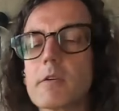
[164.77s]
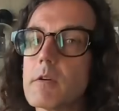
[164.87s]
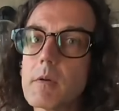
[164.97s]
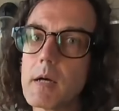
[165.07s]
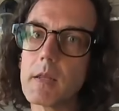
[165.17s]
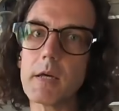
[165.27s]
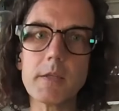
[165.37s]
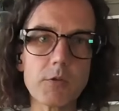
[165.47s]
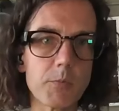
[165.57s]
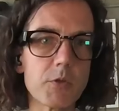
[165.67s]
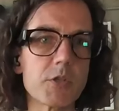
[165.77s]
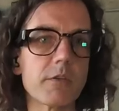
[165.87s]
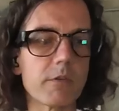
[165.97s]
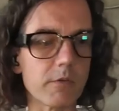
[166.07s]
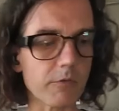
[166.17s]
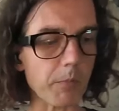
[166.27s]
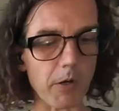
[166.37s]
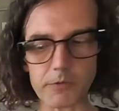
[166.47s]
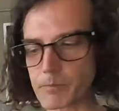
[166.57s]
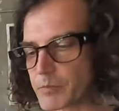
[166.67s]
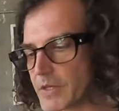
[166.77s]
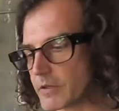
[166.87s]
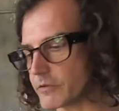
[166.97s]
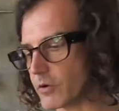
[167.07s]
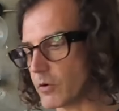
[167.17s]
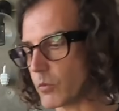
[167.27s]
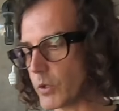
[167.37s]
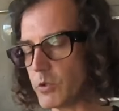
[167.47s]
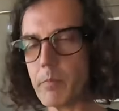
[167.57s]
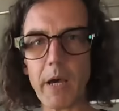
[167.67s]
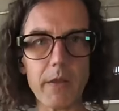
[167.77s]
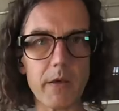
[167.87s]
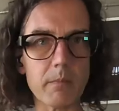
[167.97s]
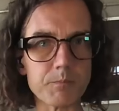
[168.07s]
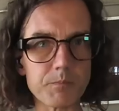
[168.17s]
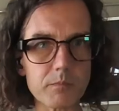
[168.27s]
So, well, I did the purchase on the spot. So when you buy them,